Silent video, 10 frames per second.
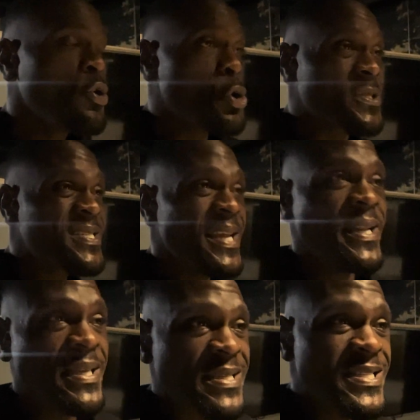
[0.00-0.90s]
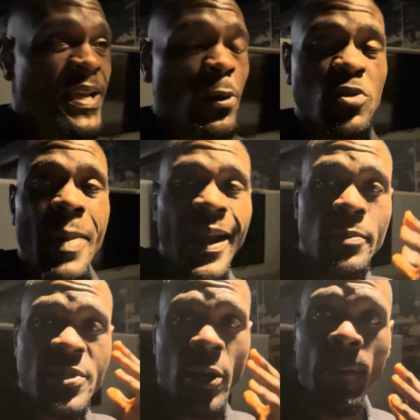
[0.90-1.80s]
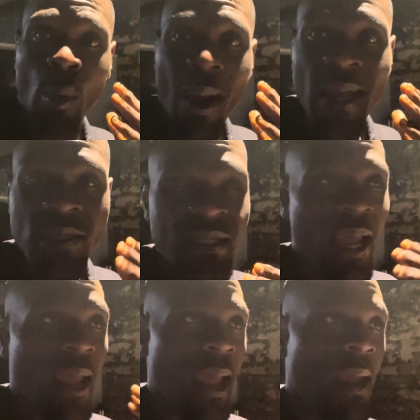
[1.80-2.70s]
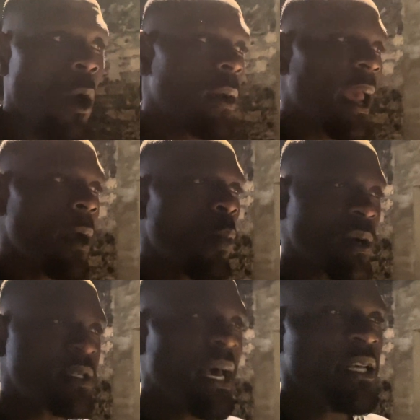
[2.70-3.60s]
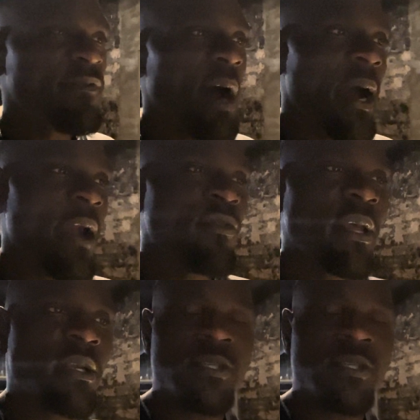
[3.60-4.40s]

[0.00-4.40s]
you're sending signals back up to the brain saying, hey, okay, we're satisfied, everything is